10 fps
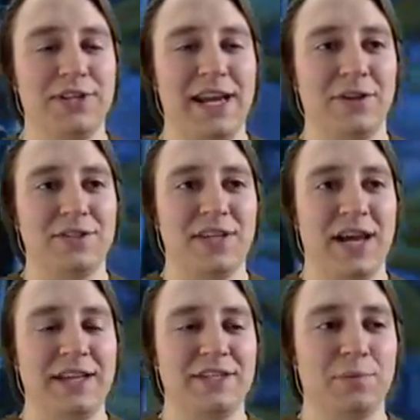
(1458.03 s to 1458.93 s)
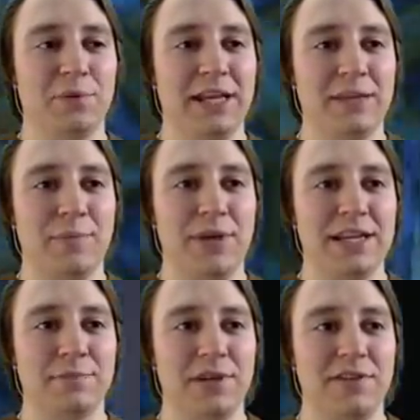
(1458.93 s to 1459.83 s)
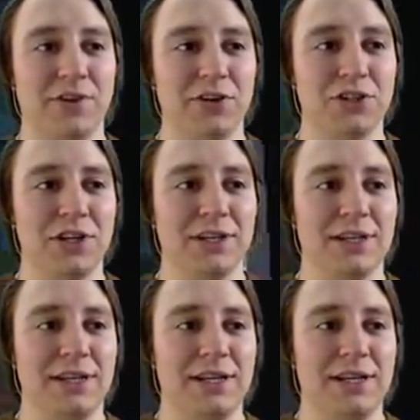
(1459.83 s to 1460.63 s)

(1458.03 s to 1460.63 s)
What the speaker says: downsides to playing the PSP version,